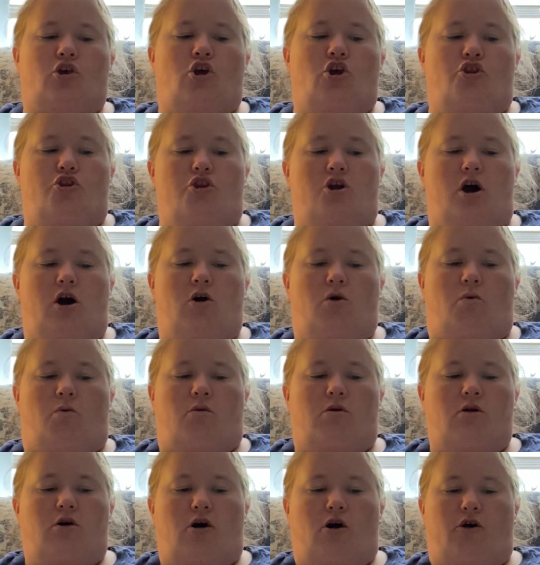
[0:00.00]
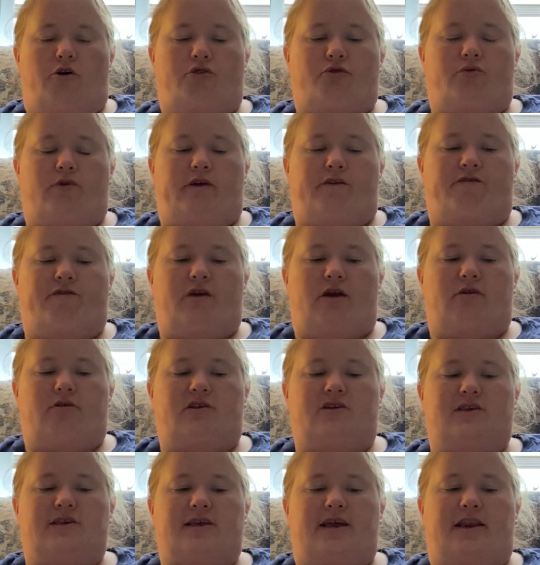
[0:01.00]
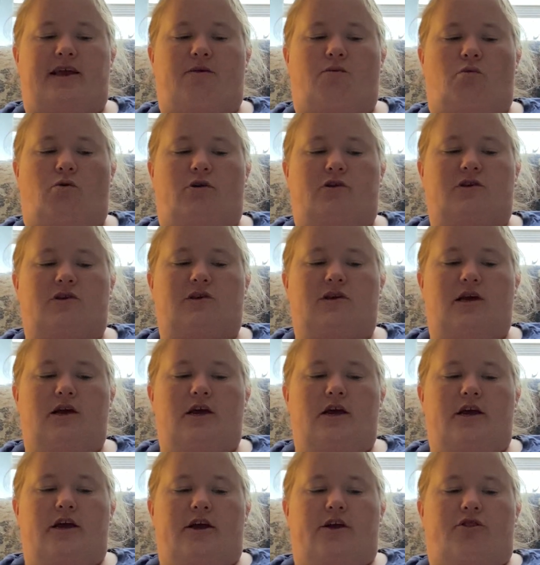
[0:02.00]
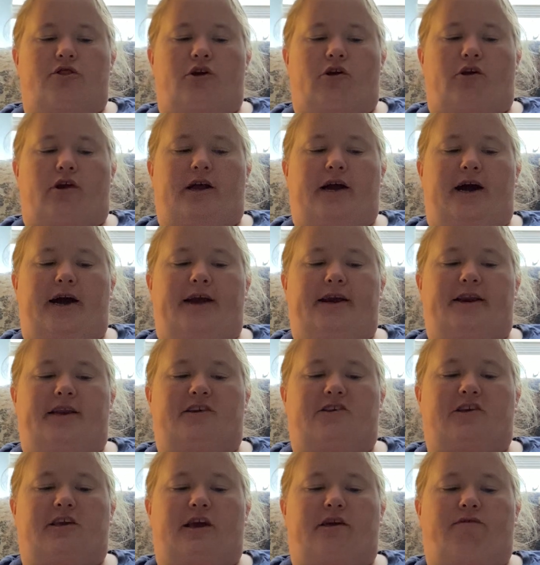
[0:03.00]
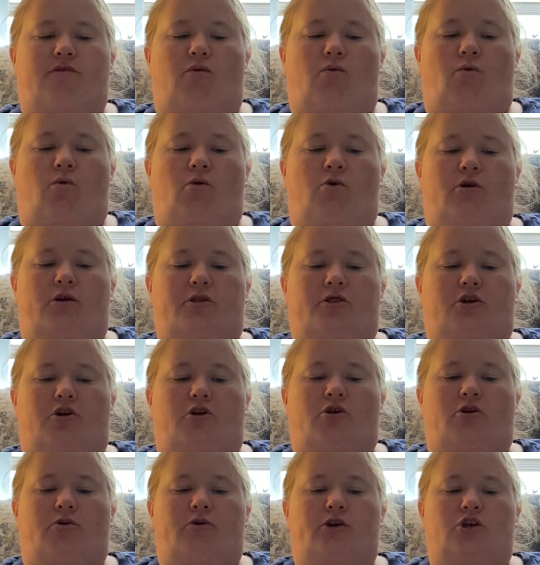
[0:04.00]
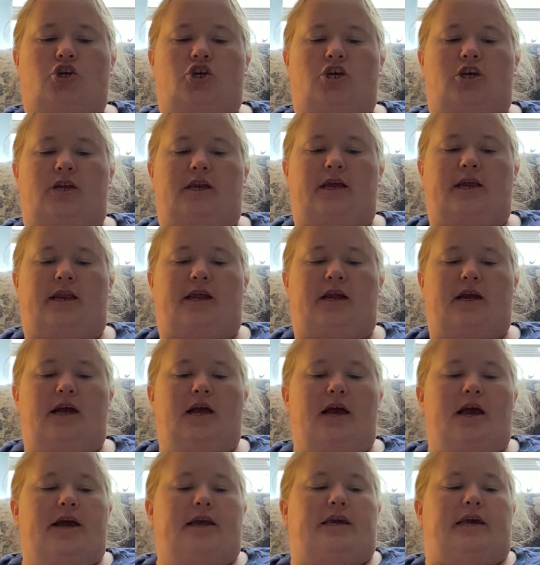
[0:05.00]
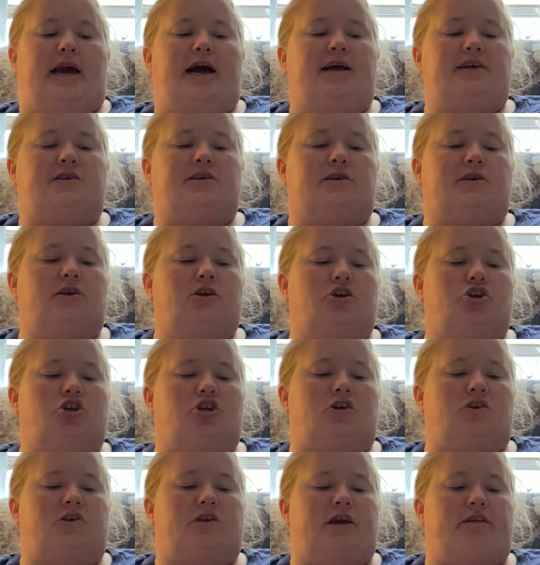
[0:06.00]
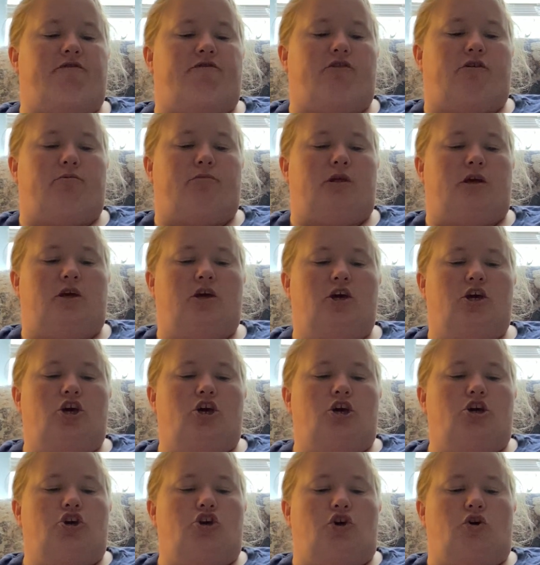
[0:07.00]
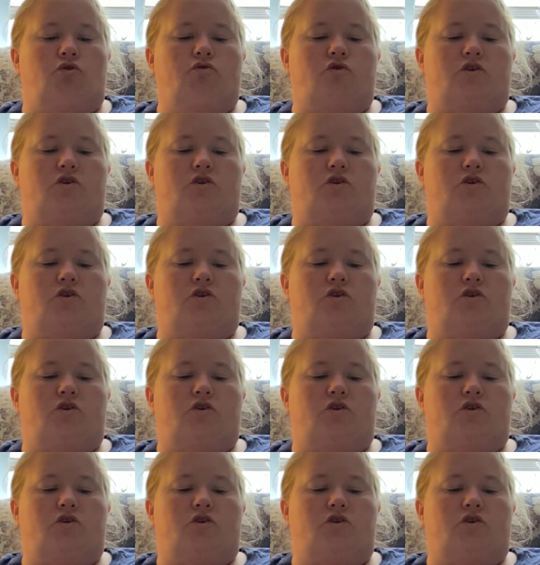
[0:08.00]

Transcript: No, all three fairies said at once. Their kindness gave Aurora the courage she needed. Yes, she said firmly, you